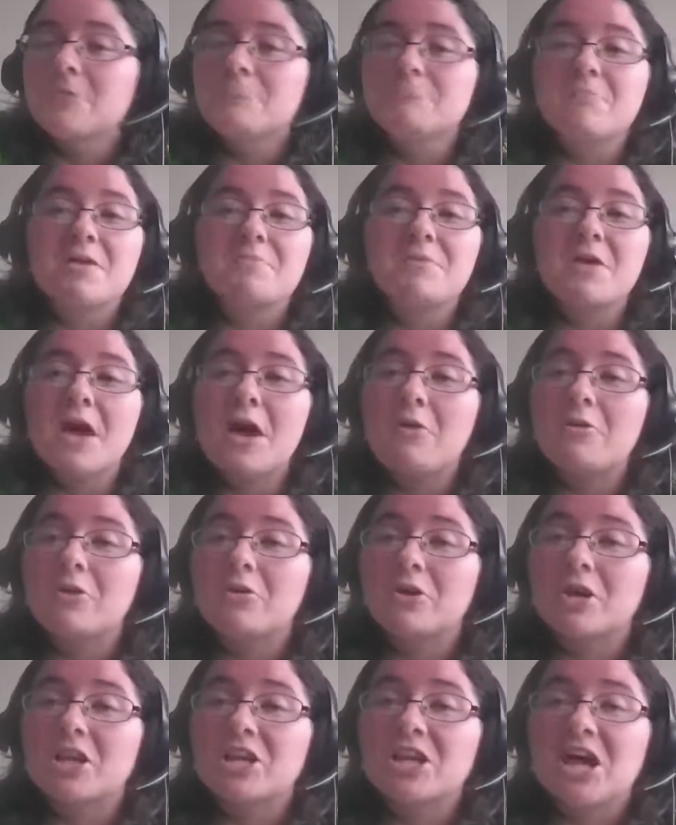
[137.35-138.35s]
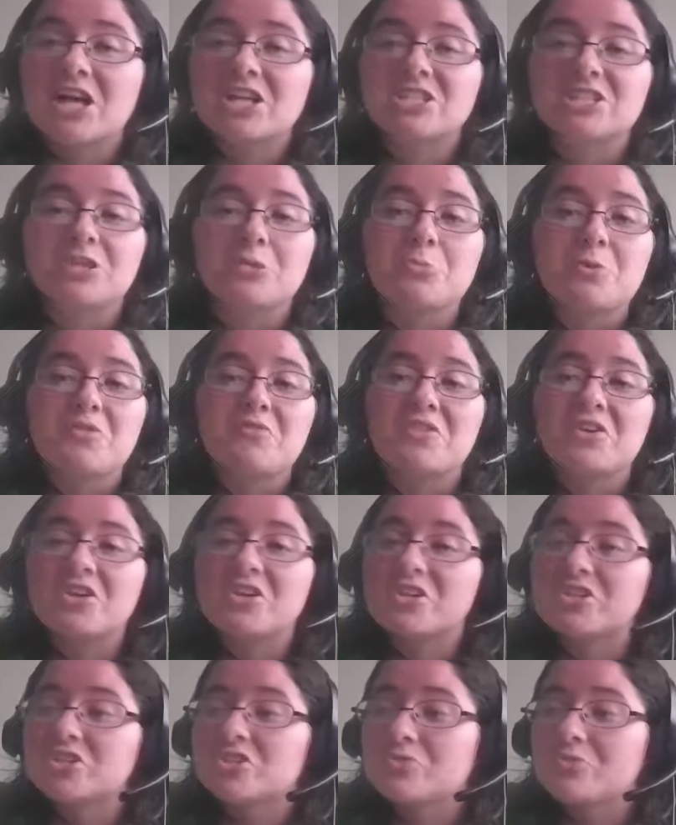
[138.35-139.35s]
Maybe how it all connects, a little bit of the
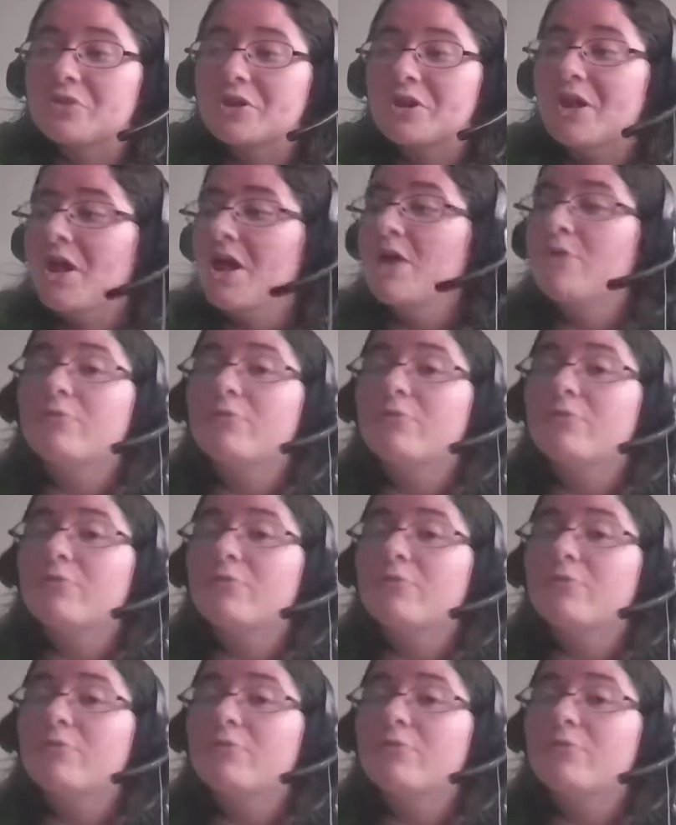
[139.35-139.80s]
history.